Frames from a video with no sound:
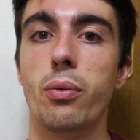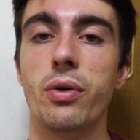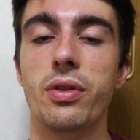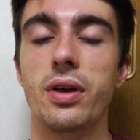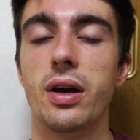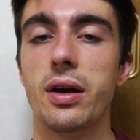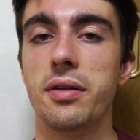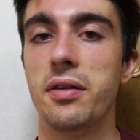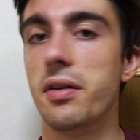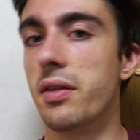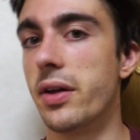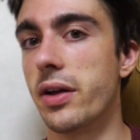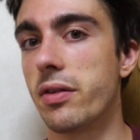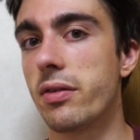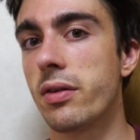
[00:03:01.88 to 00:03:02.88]
with the idea
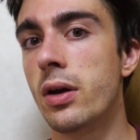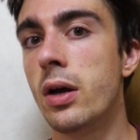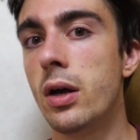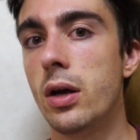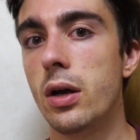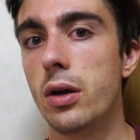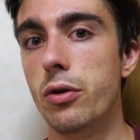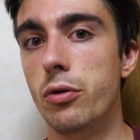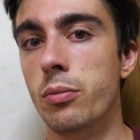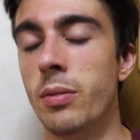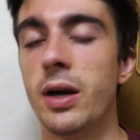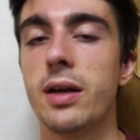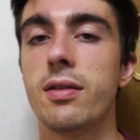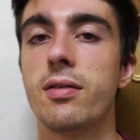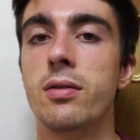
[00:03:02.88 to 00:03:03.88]
that you
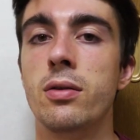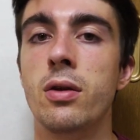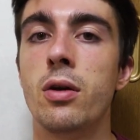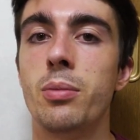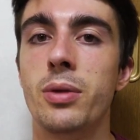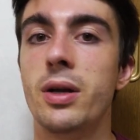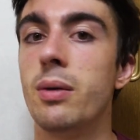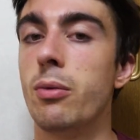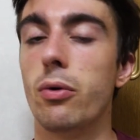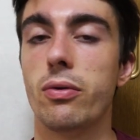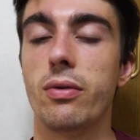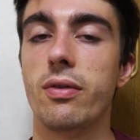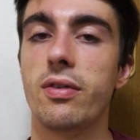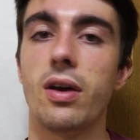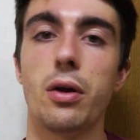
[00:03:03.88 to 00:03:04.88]
might not be able
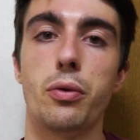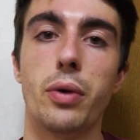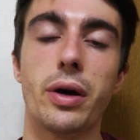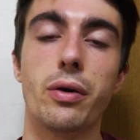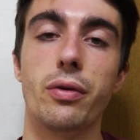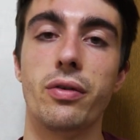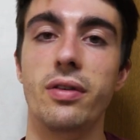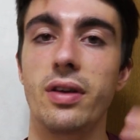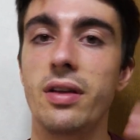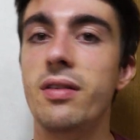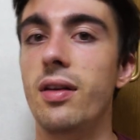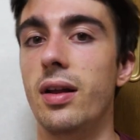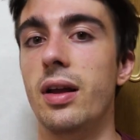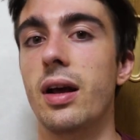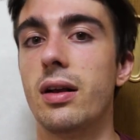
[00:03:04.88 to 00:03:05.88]
to sell your records
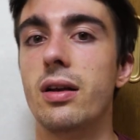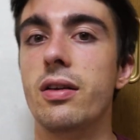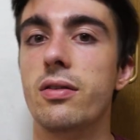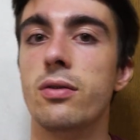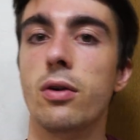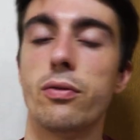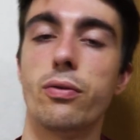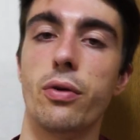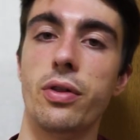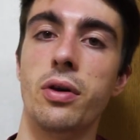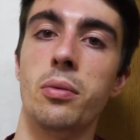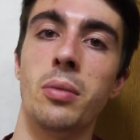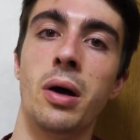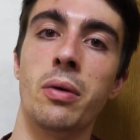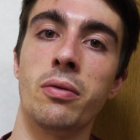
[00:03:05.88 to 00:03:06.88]
easily, at least not for the
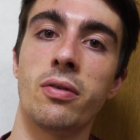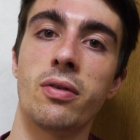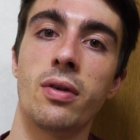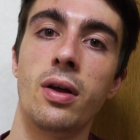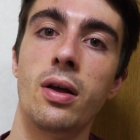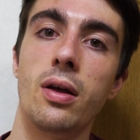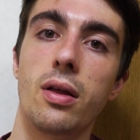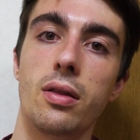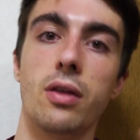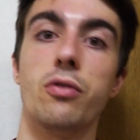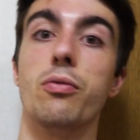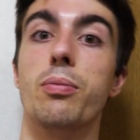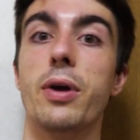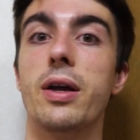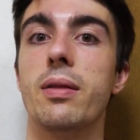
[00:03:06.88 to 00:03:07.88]
amount
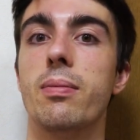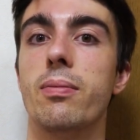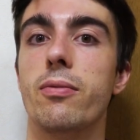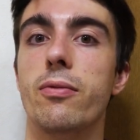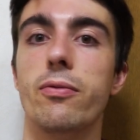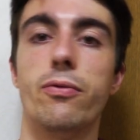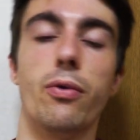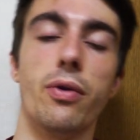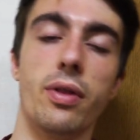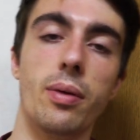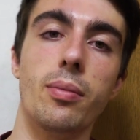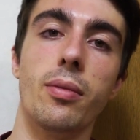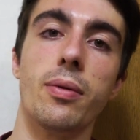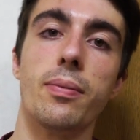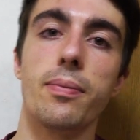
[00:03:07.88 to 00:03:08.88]
that you paid for
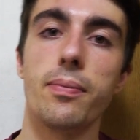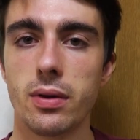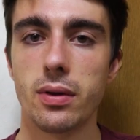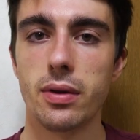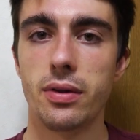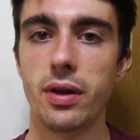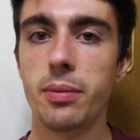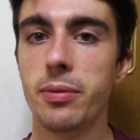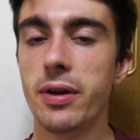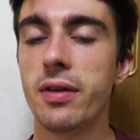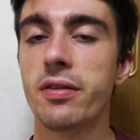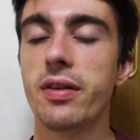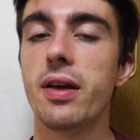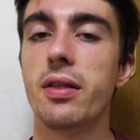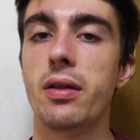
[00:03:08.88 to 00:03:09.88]
them. That
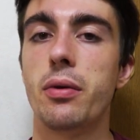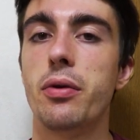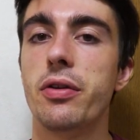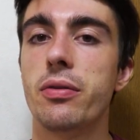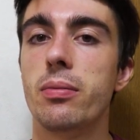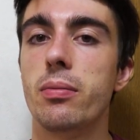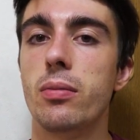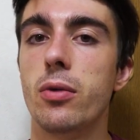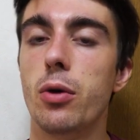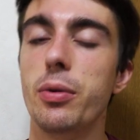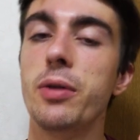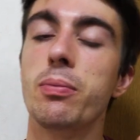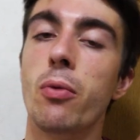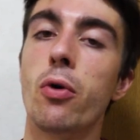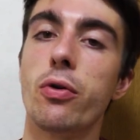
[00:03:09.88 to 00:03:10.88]
being said, there is a
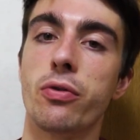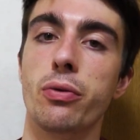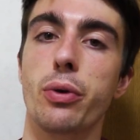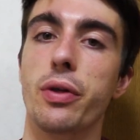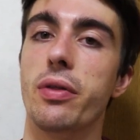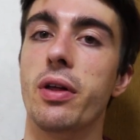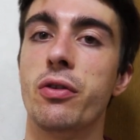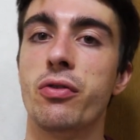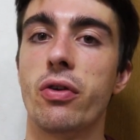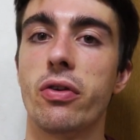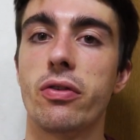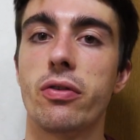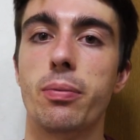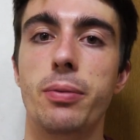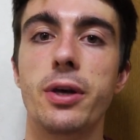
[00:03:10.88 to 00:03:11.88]
bit more to it than
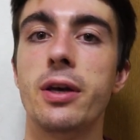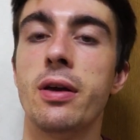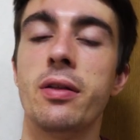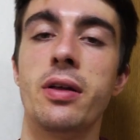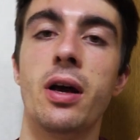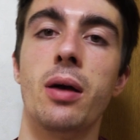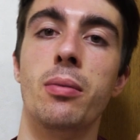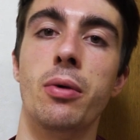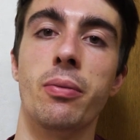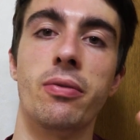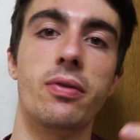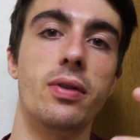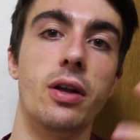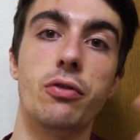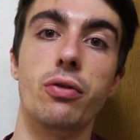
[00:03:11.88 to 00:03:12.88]
just picking the
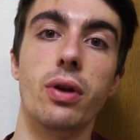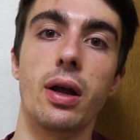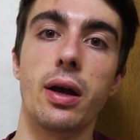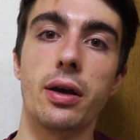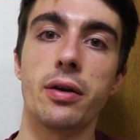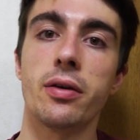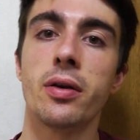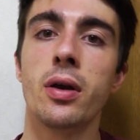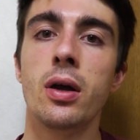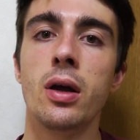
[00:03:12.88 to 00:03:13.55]
albums that you like.